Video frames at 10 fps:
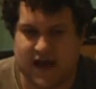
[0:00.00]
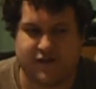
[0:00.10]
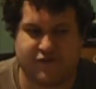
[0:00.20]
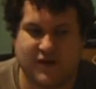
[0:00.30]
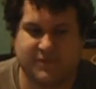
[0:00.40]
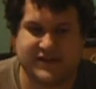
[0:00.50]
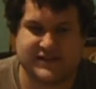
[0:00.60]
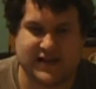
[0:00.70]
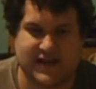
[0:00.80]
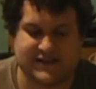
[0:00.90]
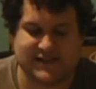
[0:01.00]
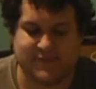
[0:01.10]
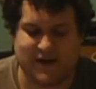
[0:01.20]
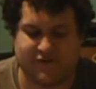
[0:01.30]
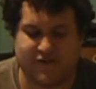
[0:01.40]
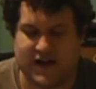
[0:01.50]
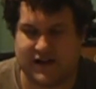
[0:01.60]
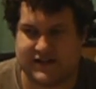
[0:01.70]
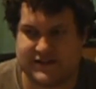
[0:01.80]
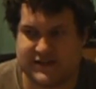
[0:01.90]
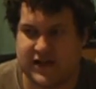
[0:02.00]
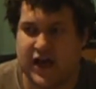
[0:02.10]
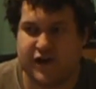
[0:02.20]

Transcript: And from these 10 semifinalists,